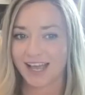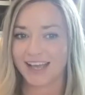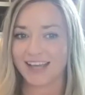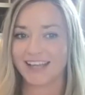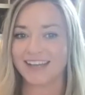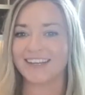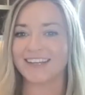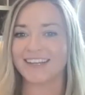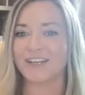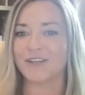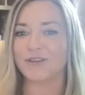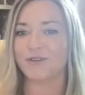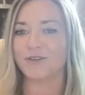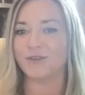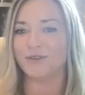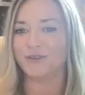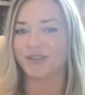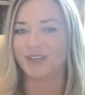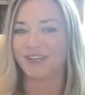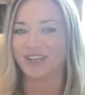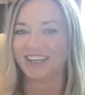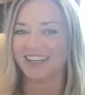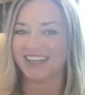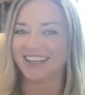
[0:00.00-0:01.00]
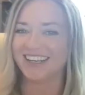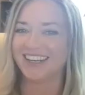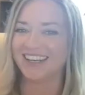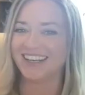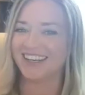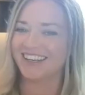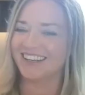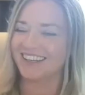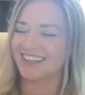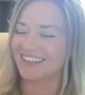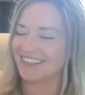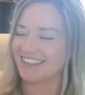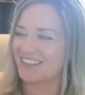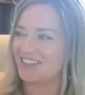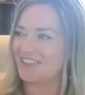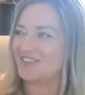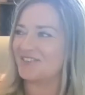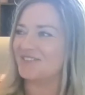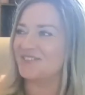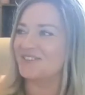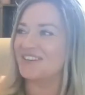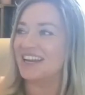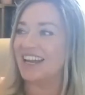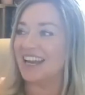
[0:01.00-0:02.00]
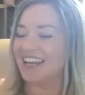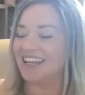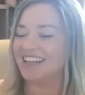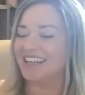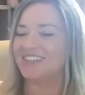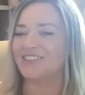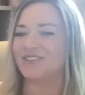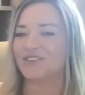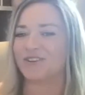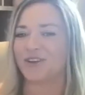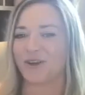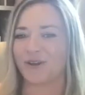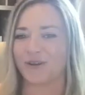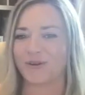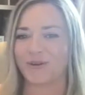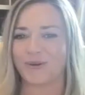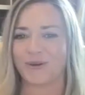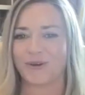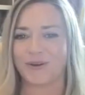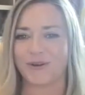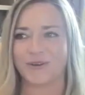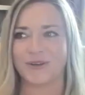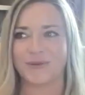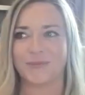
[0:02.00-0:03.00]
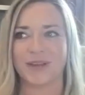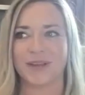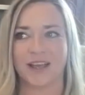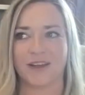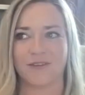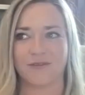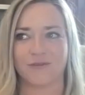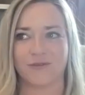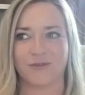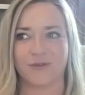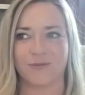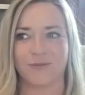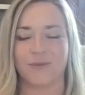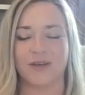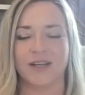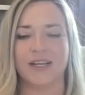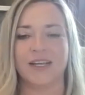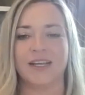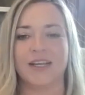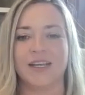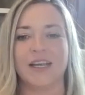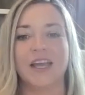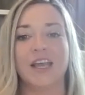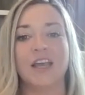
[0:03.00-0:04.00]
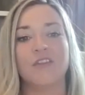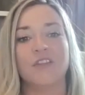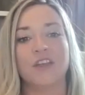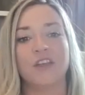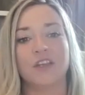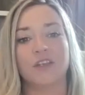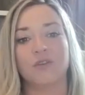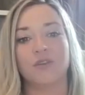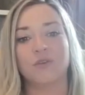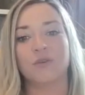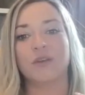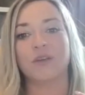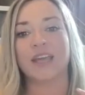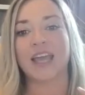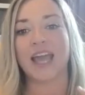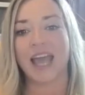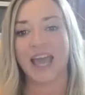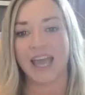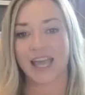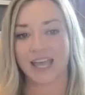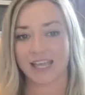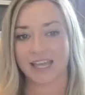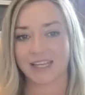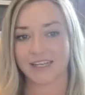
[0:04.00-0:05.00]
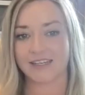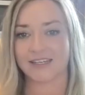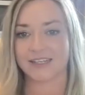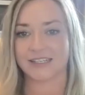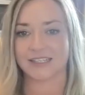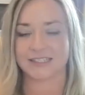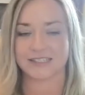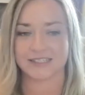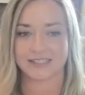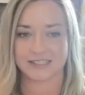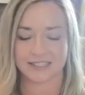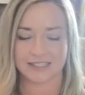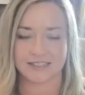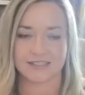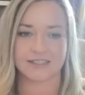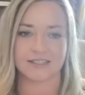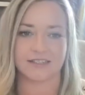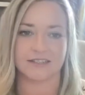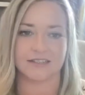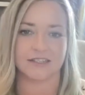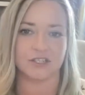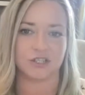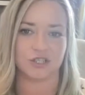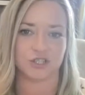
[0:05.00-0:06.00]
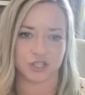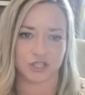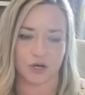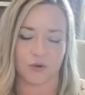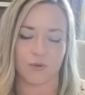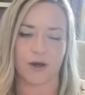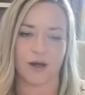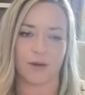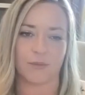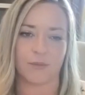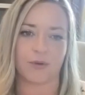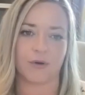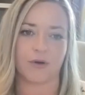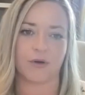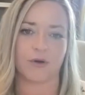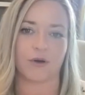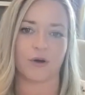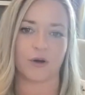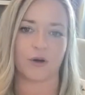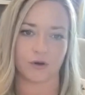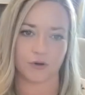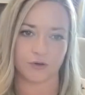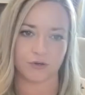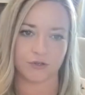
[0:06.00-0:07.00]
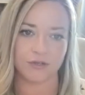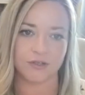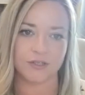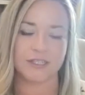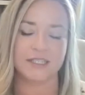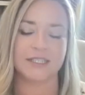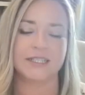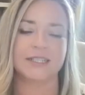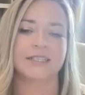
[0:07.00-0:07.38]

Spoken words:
that, you need to go on a platform that you can consistently show up on